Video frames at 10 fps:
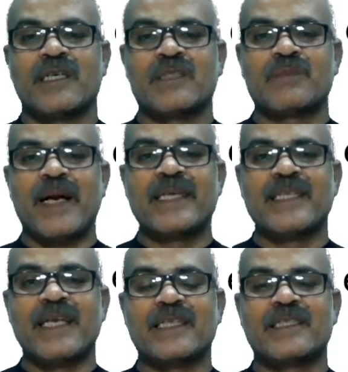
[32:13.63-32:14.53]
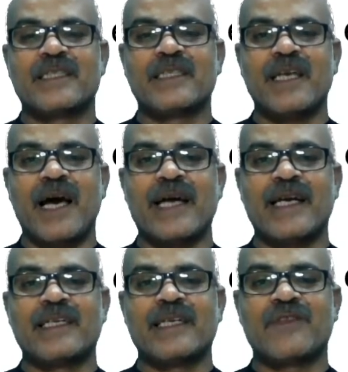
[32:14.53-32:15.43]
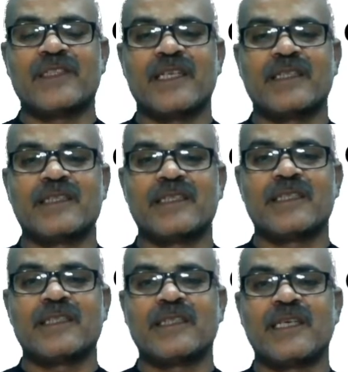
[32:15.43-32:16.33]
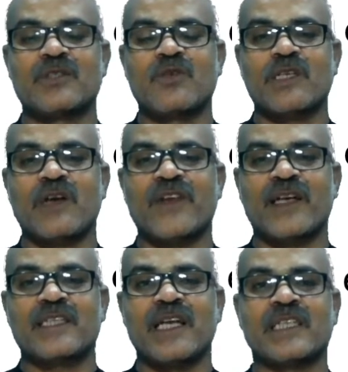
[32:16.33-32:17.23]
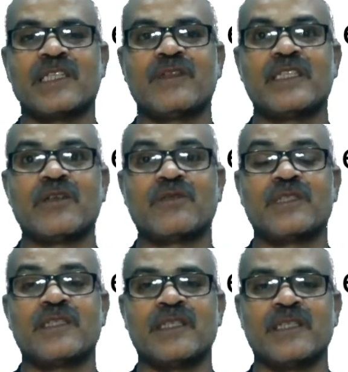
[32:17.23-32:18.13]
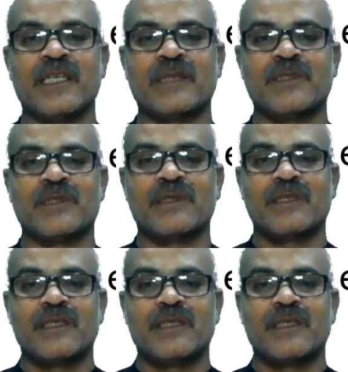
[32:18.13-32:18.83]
despite that the iron deficiency does not affect the activity of these enzymes.